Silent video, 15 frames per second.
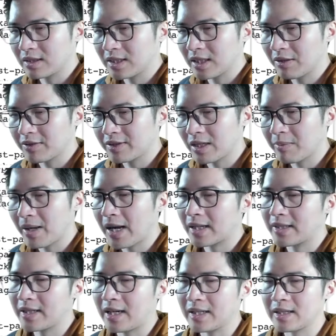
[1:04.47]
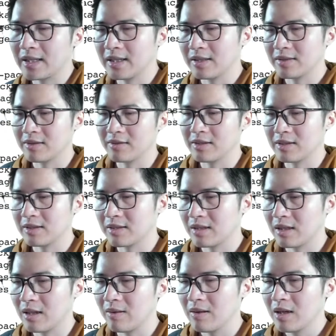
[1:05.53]
TLC pack nightly. So this
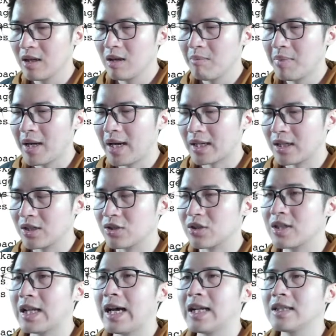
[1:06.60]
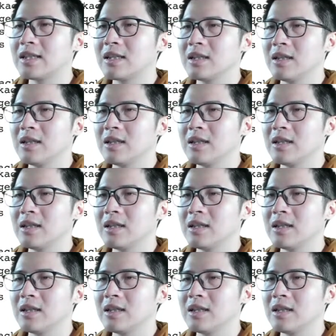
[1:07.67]
package that